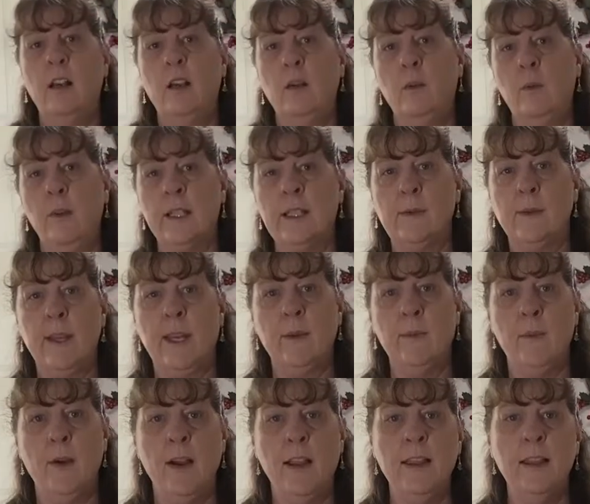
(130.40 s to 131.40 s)
Once we
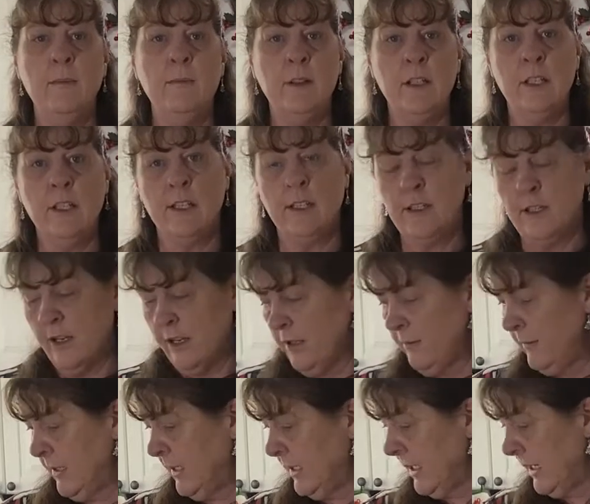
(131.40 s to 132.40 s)
combine them, we just stir
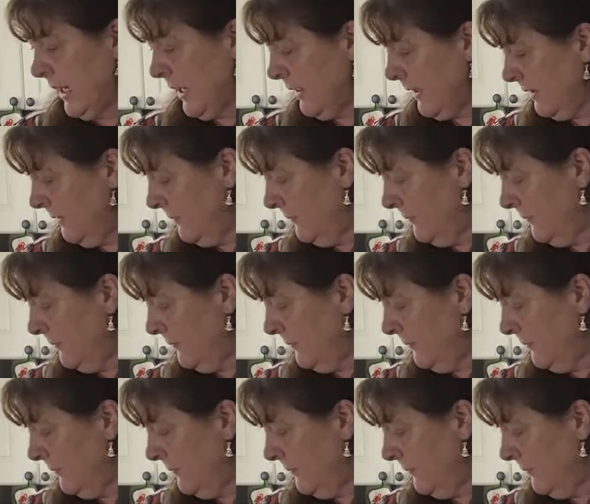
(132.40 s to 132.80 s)
them in together